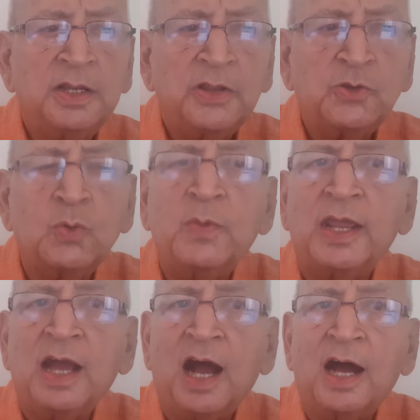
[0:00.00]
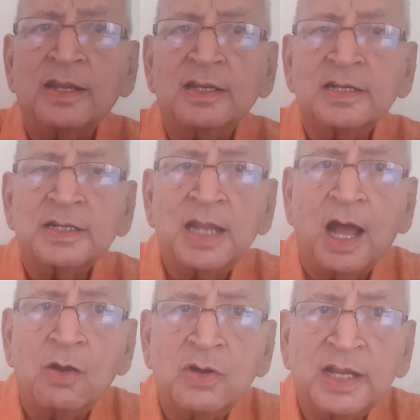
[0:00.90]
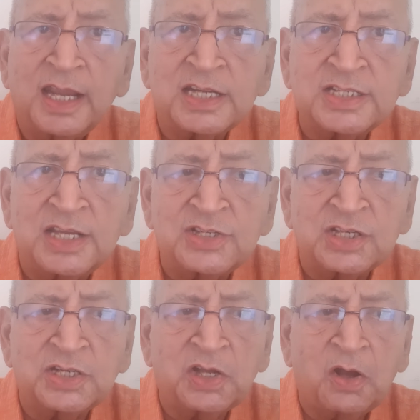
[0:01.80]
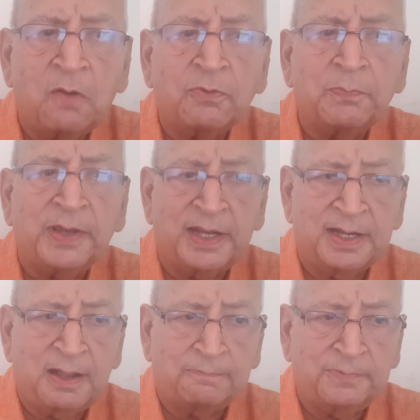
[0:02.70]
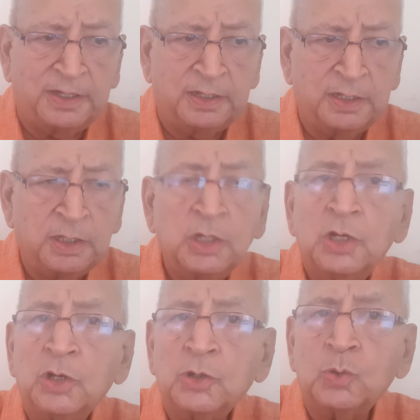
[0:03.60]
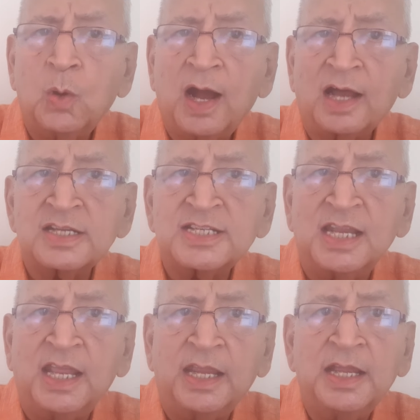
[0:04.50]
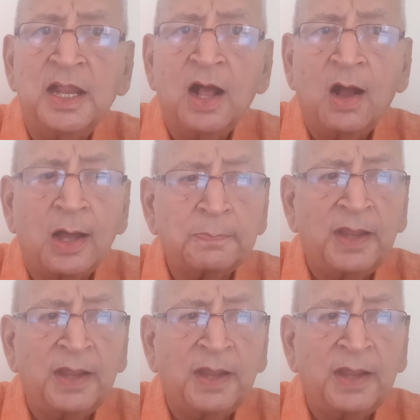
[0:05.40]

You may are now extension of a parent company. You are selling on